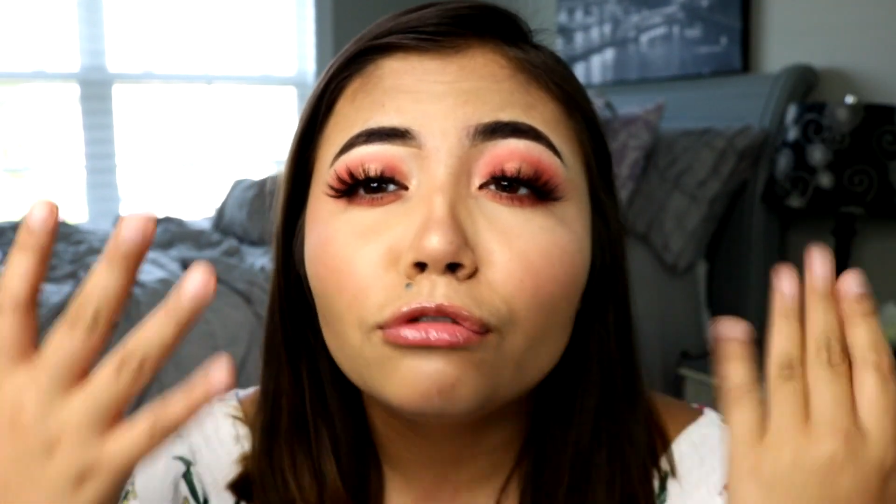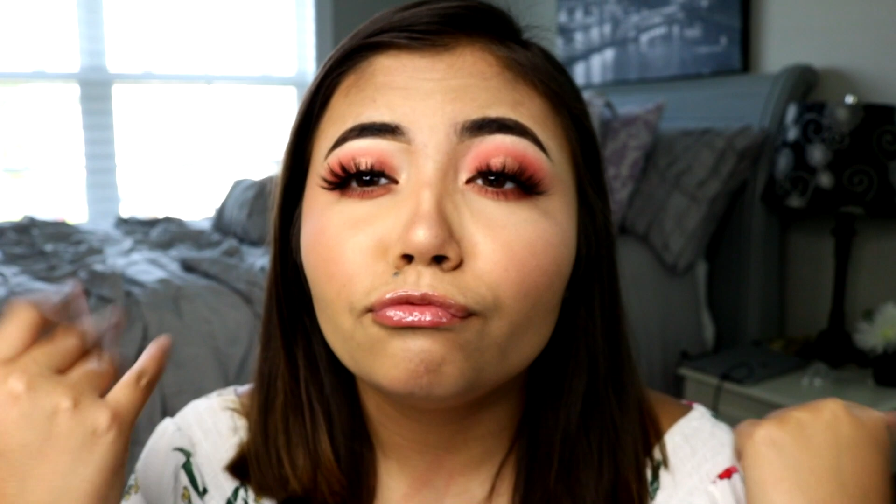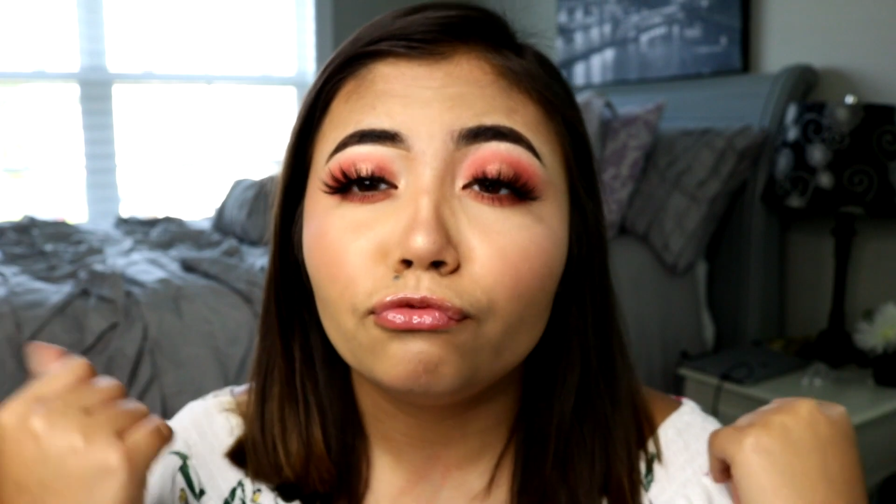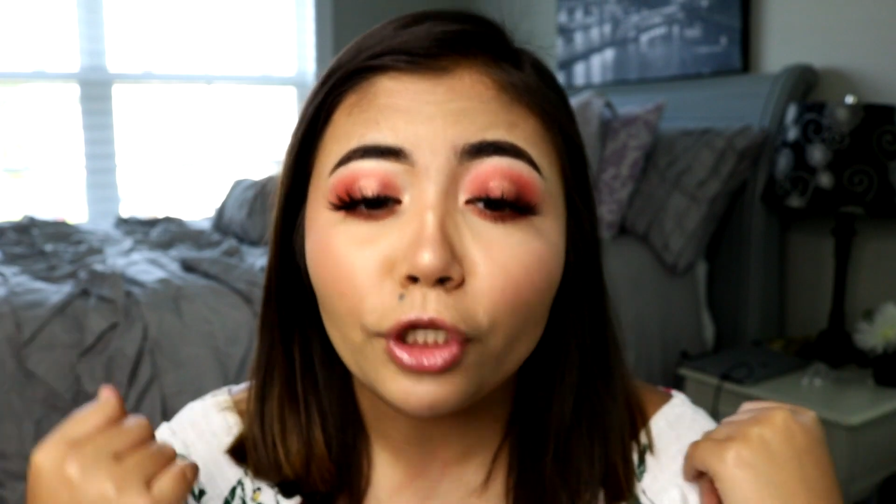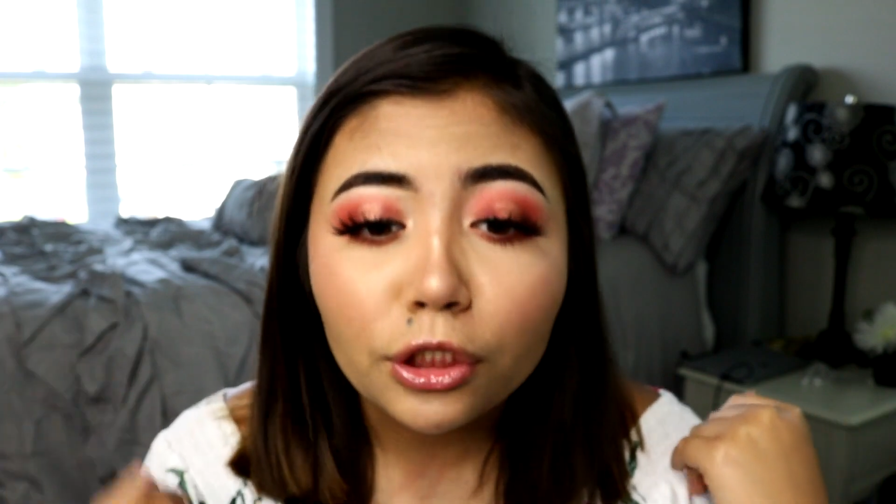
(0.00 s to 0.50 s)
the
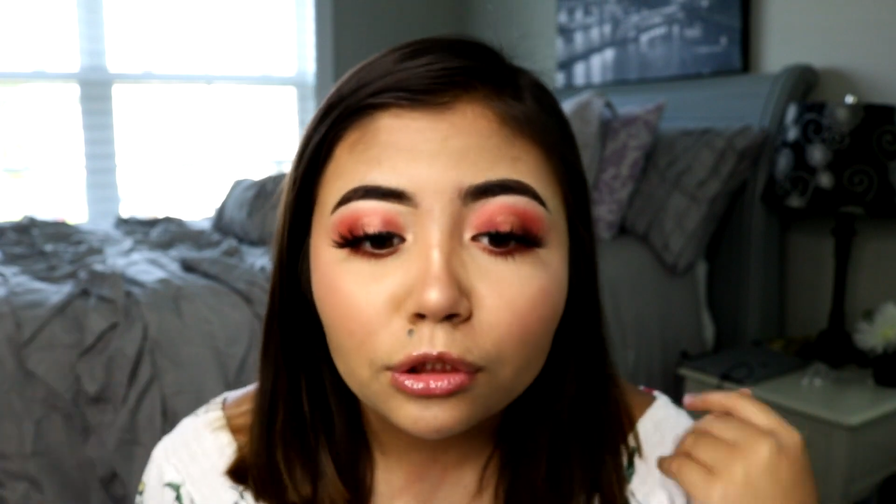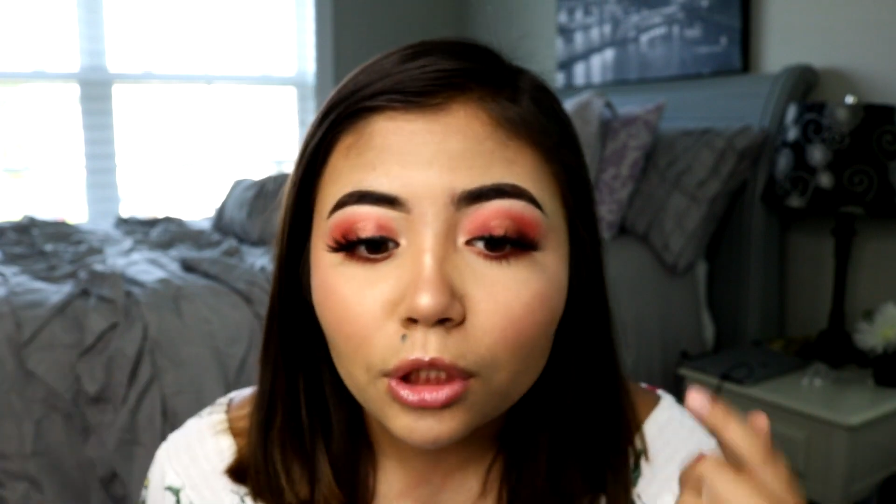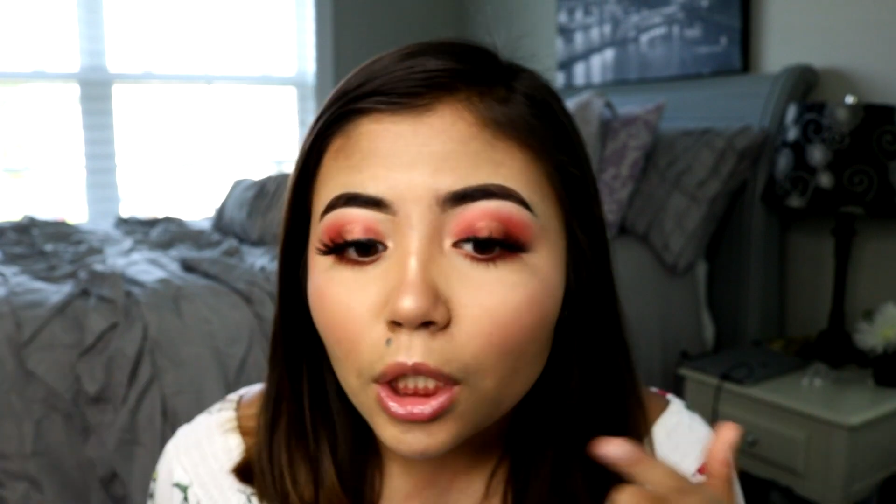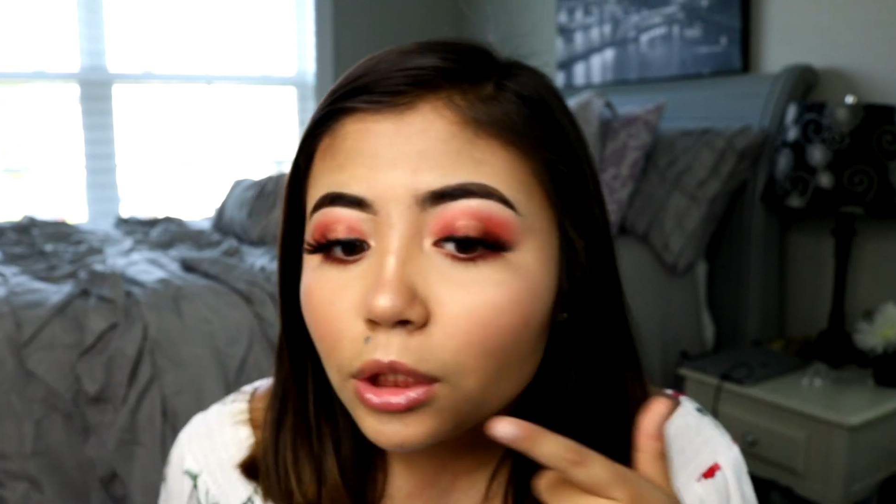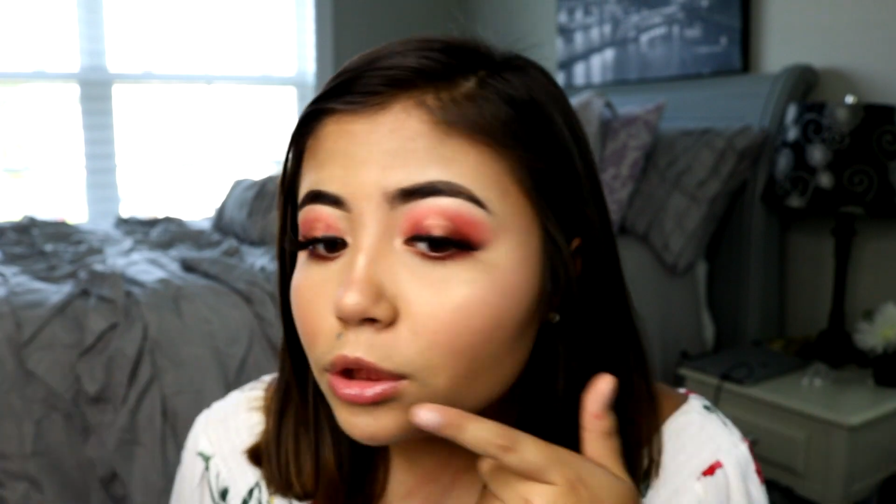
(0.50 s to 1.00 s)

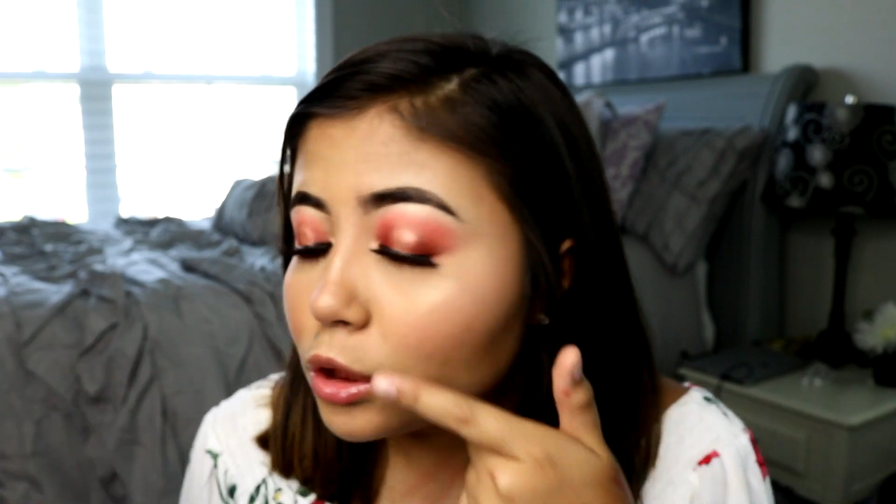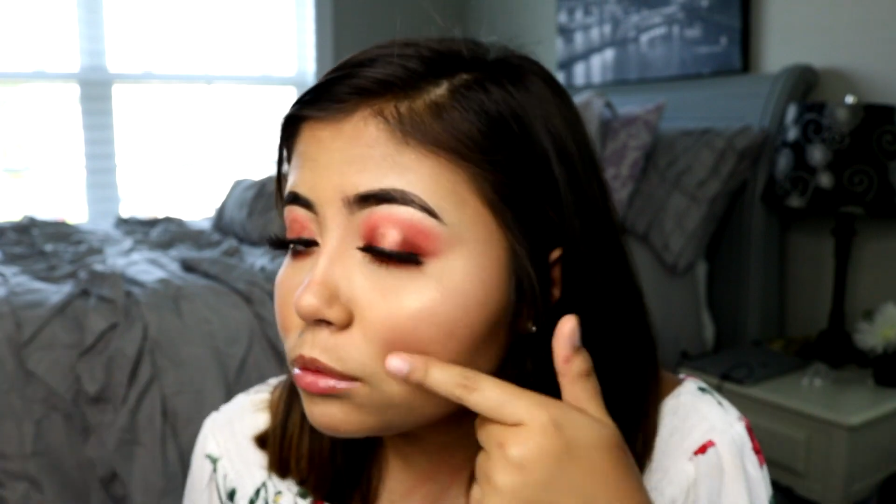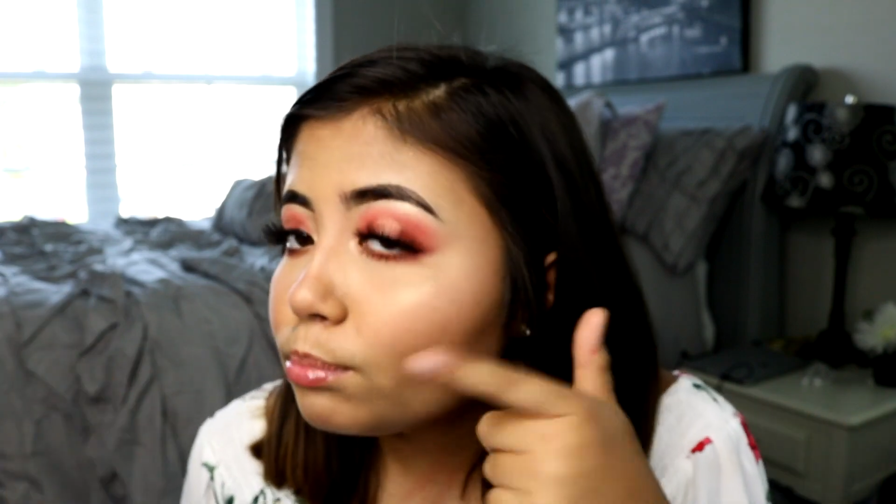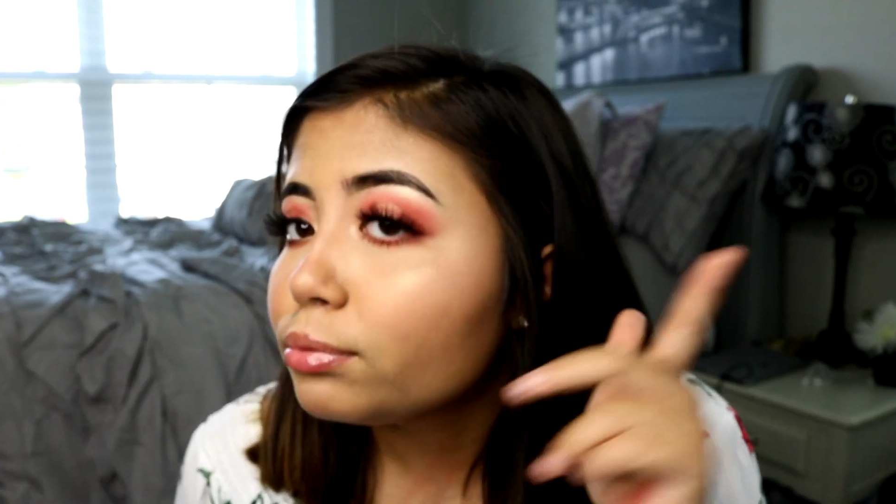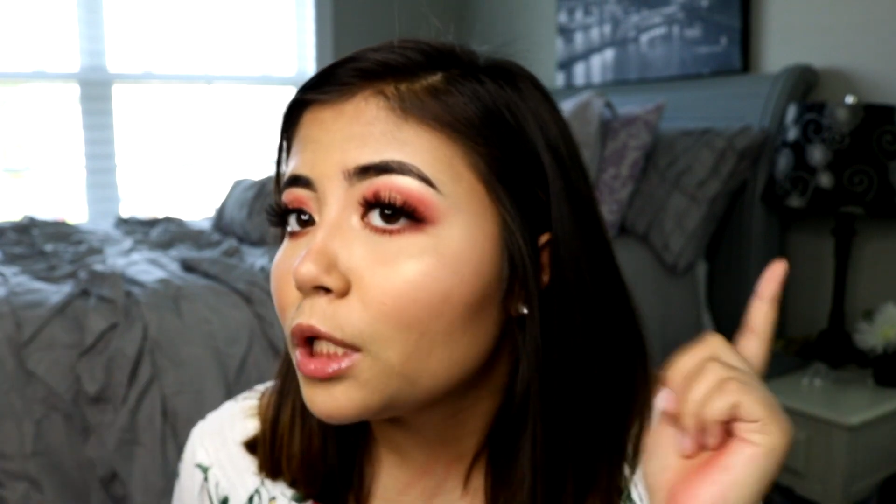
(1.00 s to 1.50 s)
face,
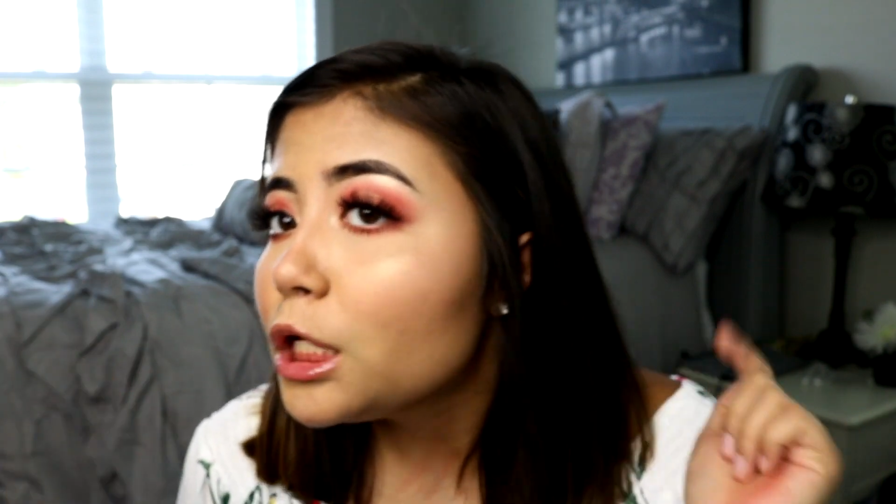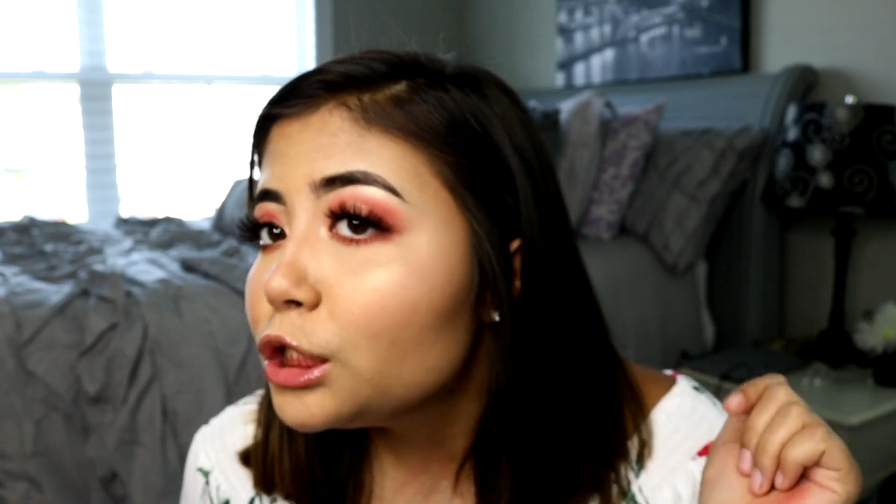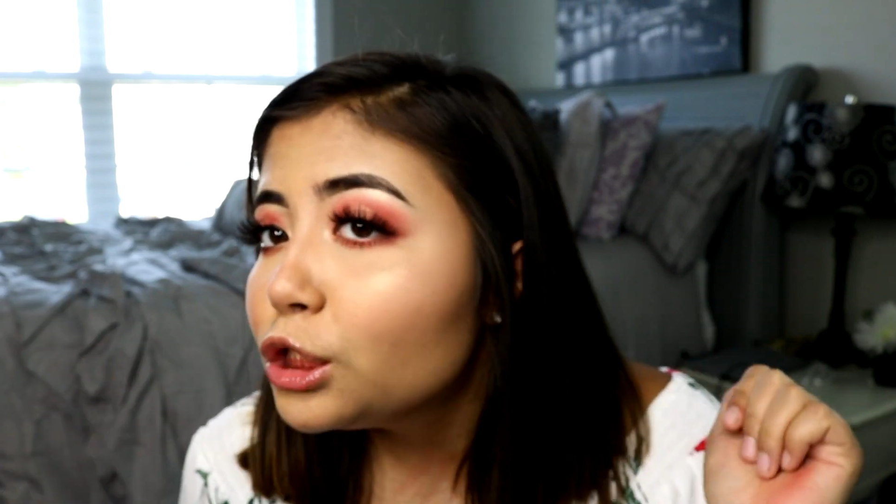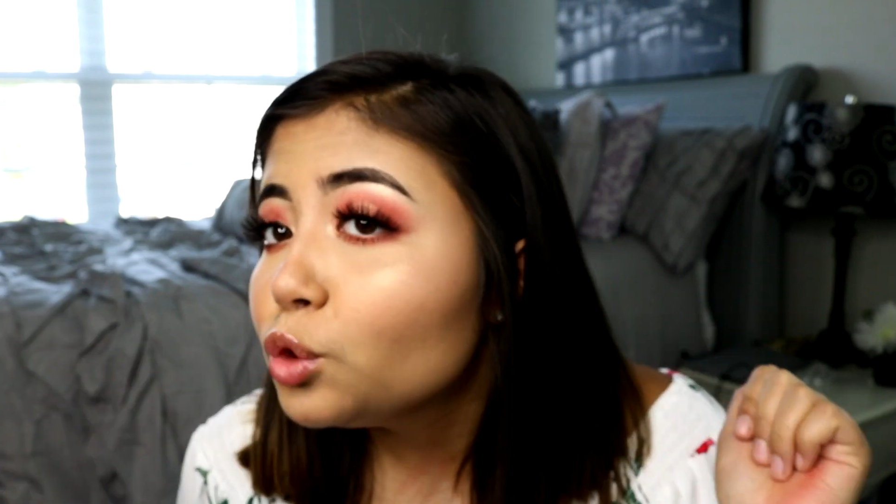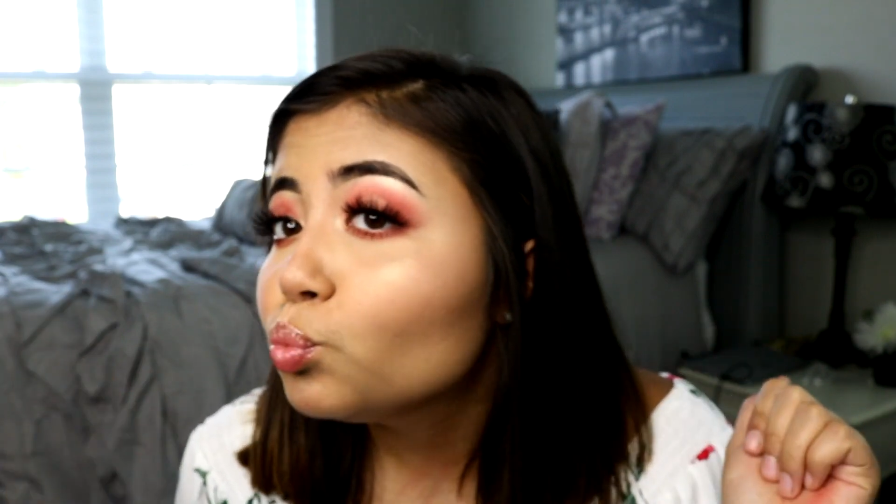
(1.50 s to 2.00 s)
the
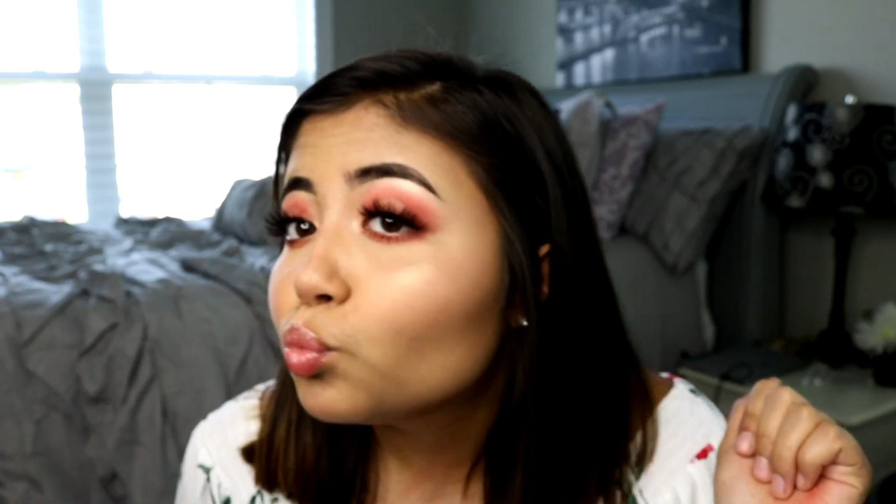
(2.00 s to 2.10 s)
blush.